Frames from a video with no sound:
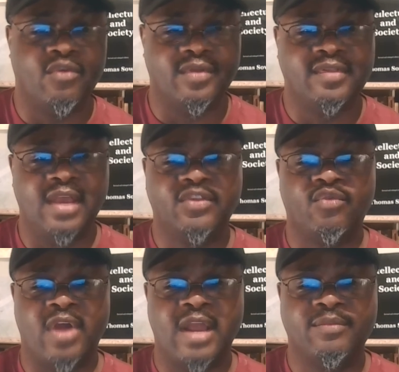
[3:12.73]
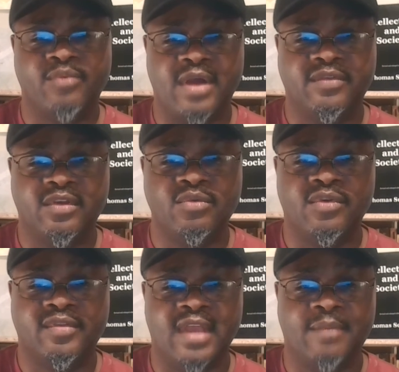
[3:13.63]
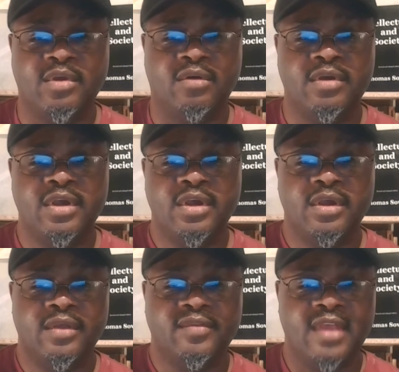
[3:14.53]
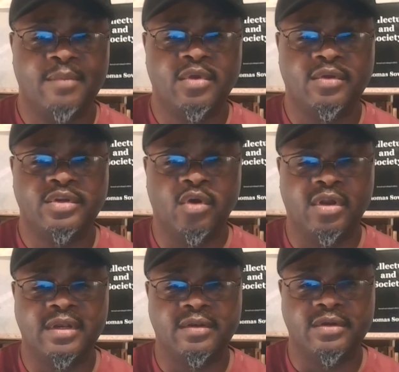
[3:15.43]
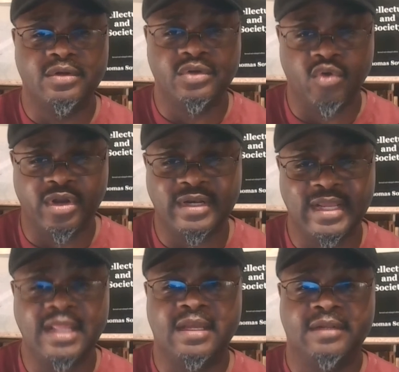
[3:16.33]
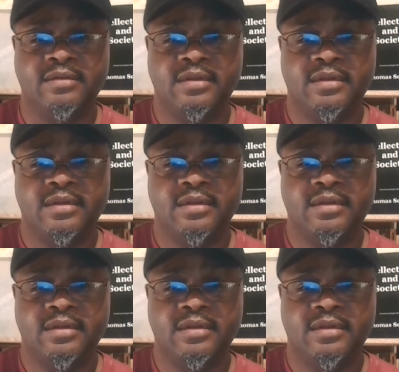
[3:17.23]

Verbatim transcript: sex crimes prosecutor Samuel Samuel Dorladinian